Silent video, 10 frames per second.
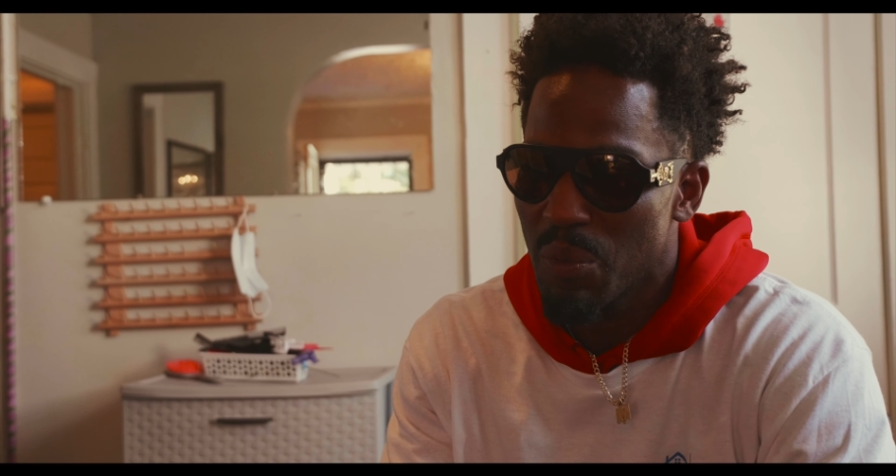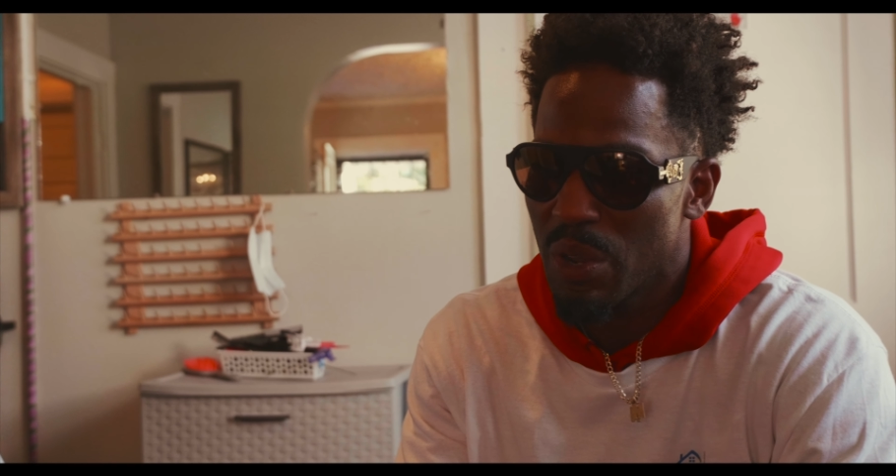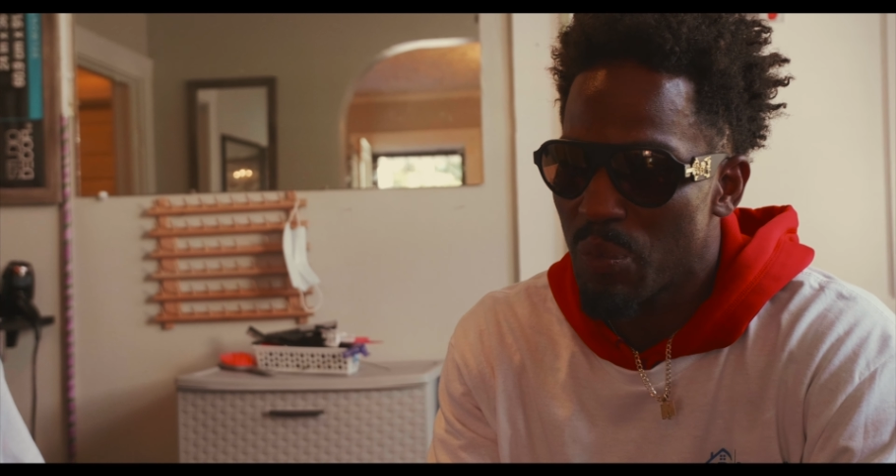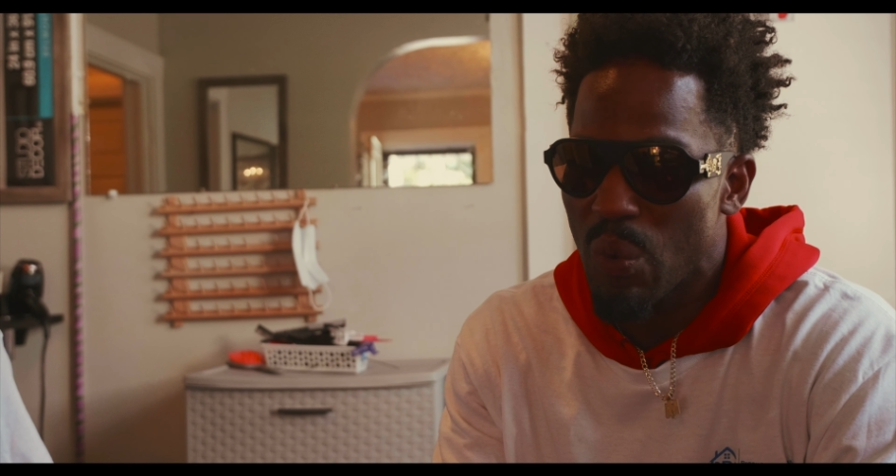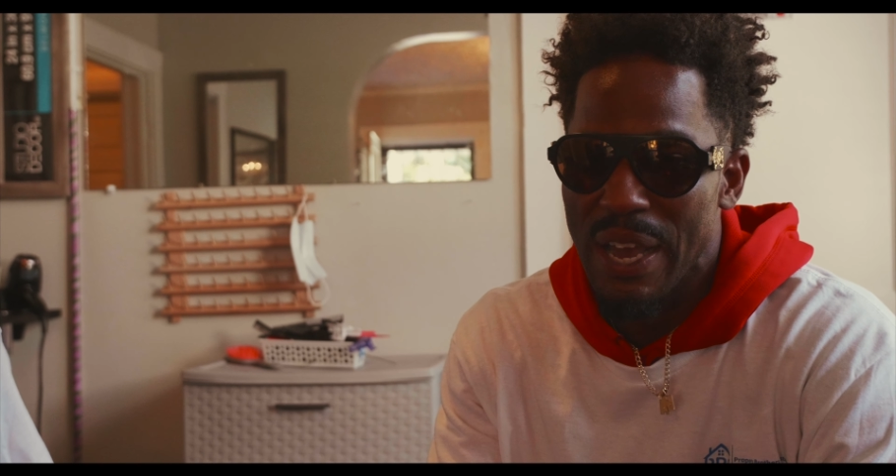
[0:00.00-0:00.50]

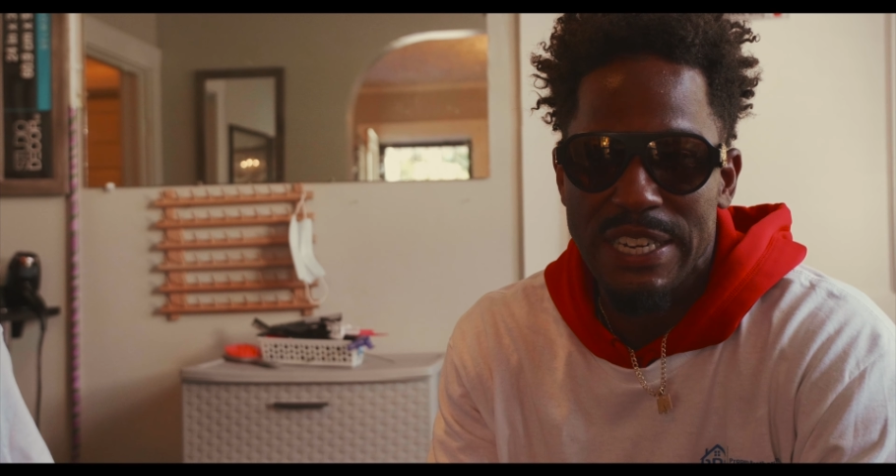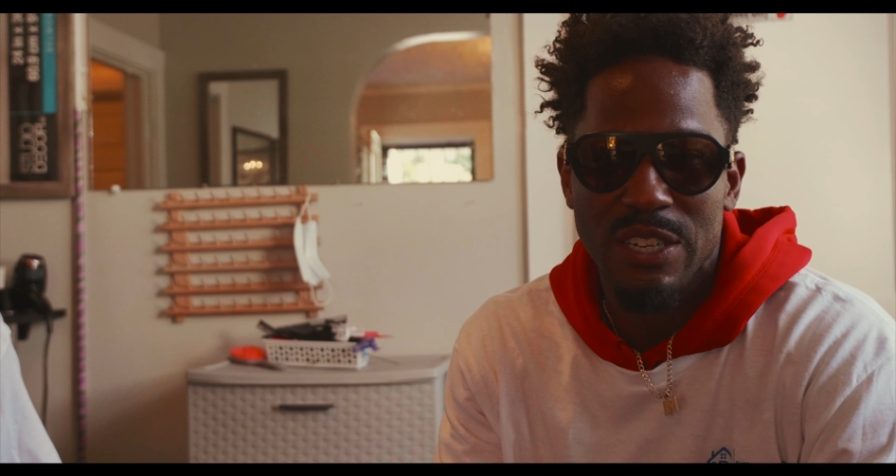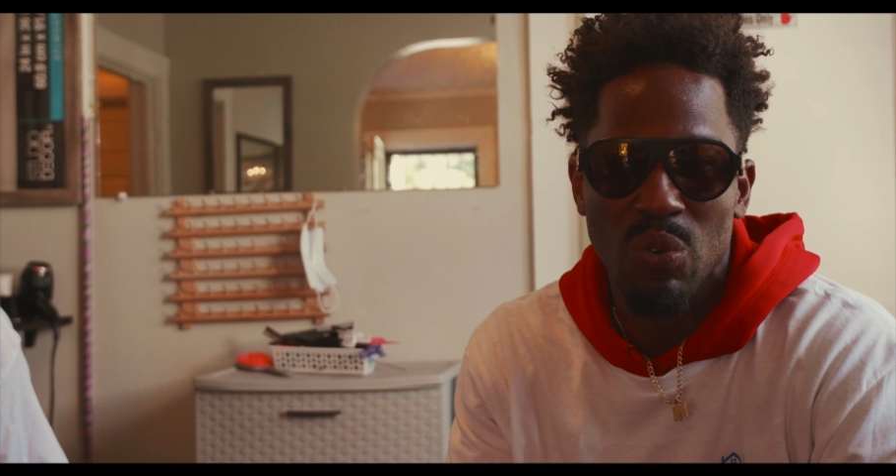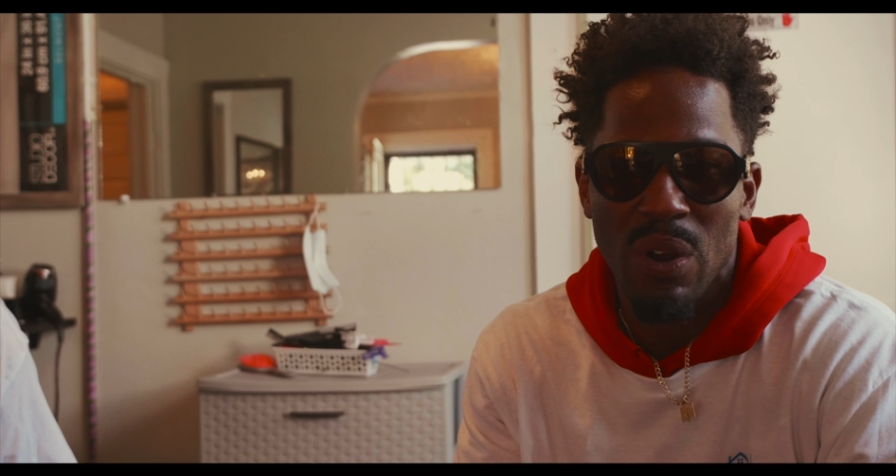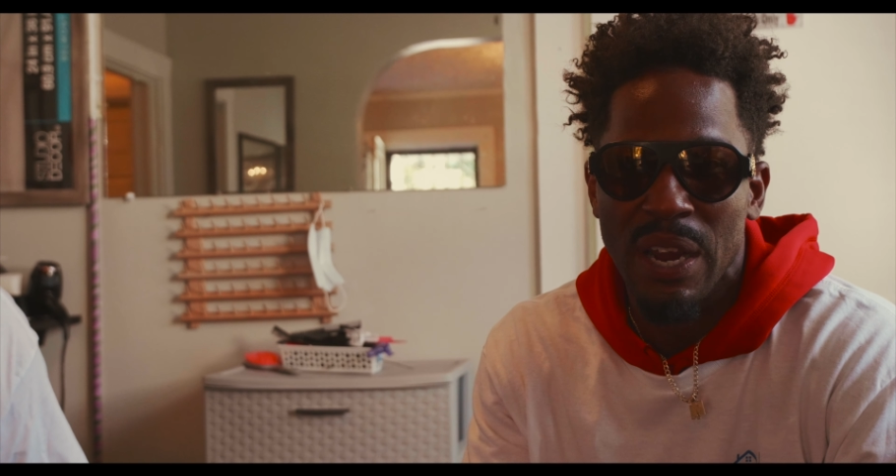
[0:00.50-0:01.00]
we white
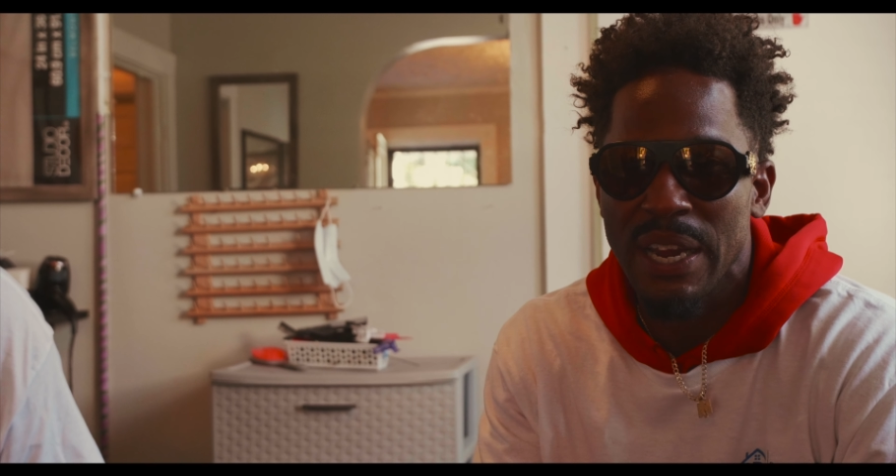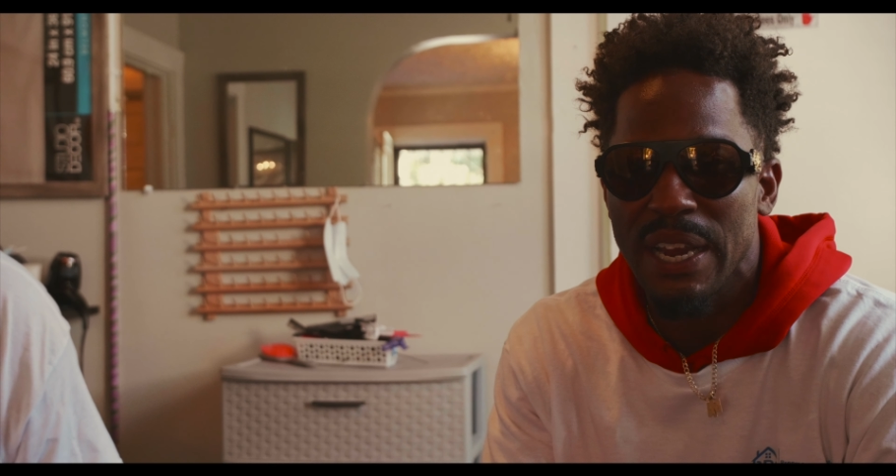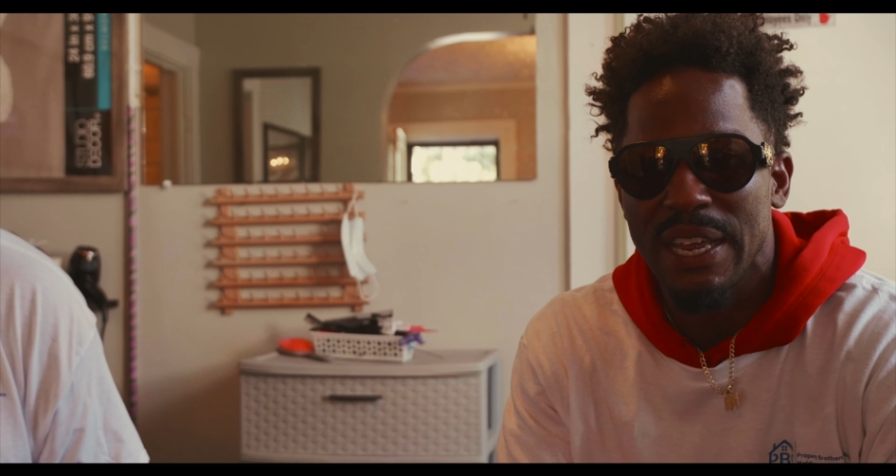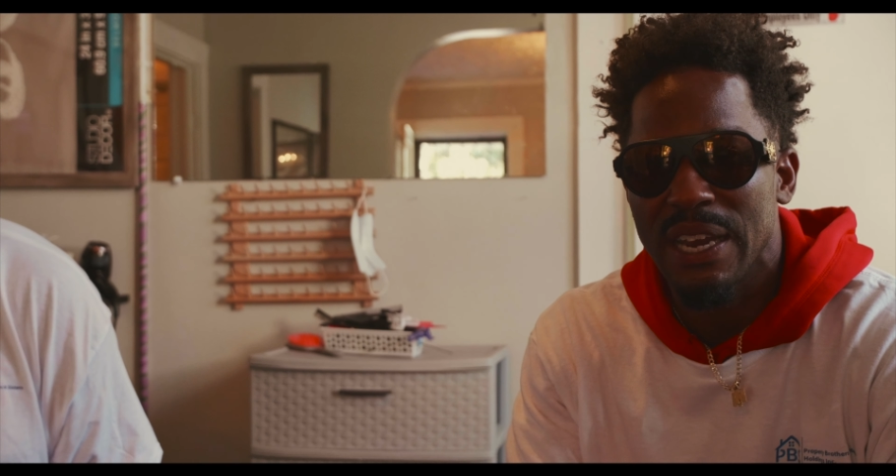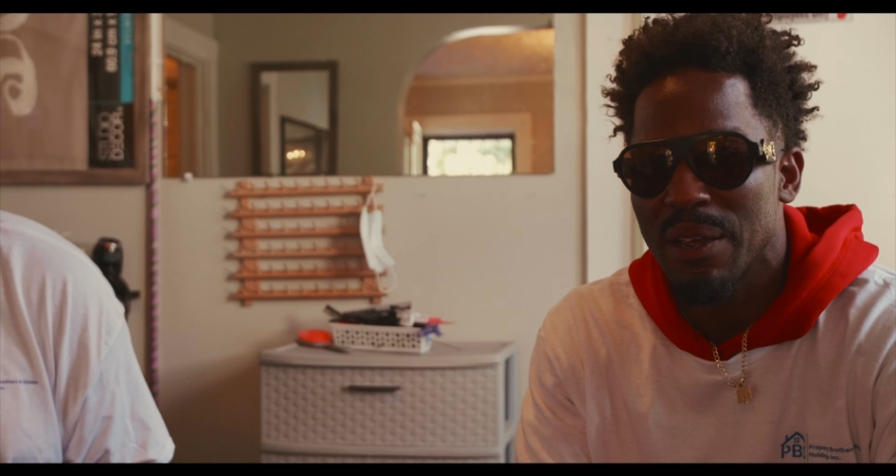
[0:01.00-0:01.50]
and gray.
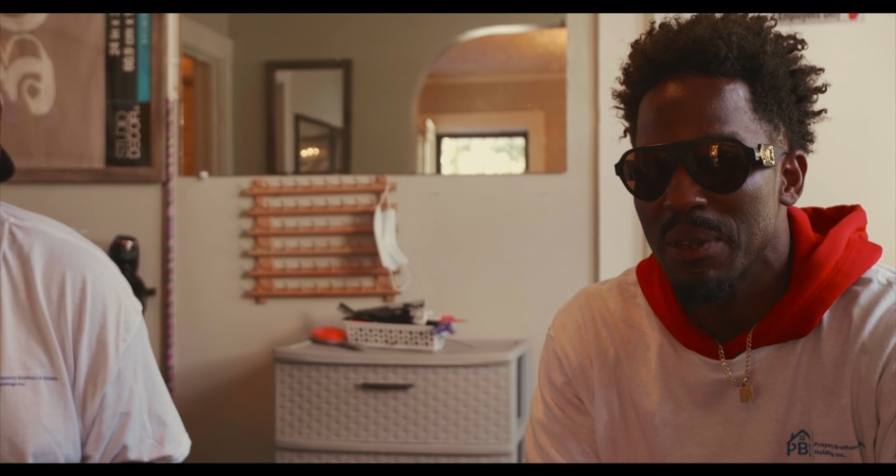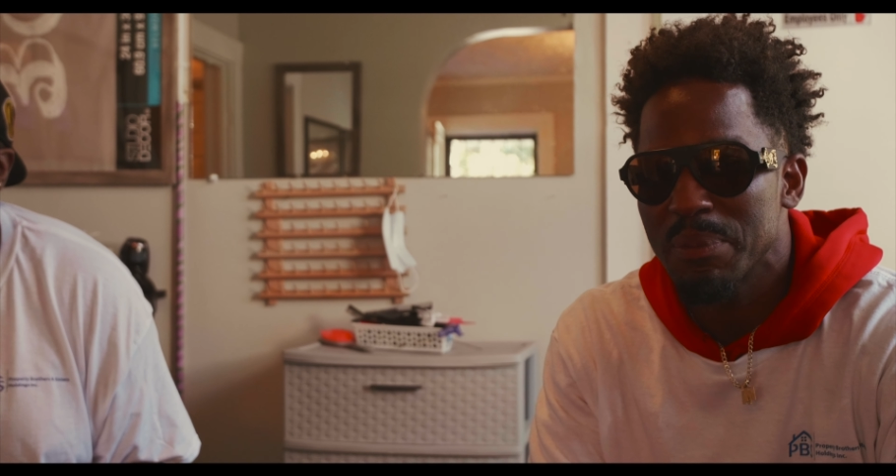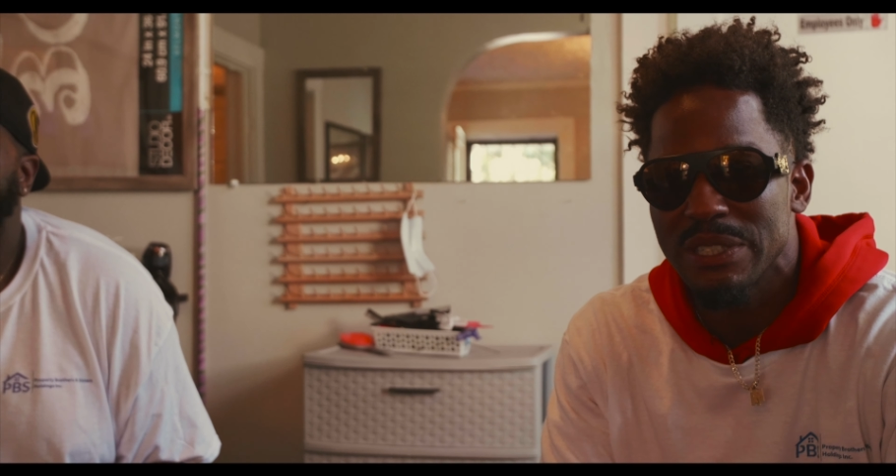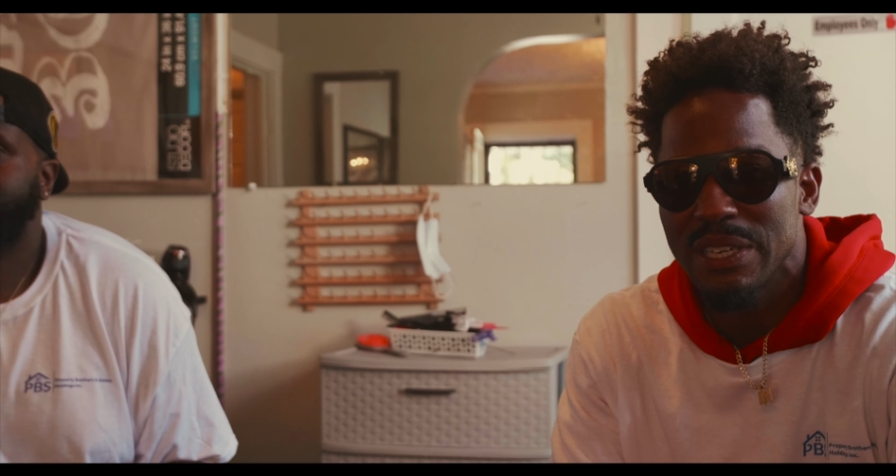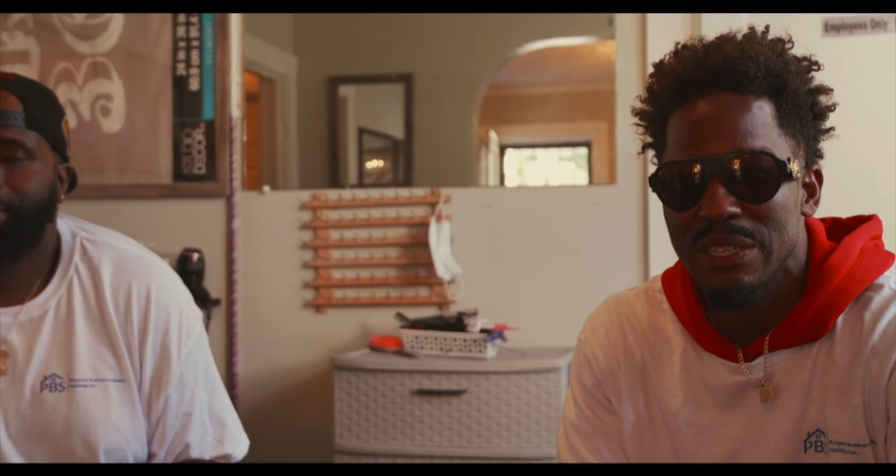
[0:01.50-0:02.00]
And let me tell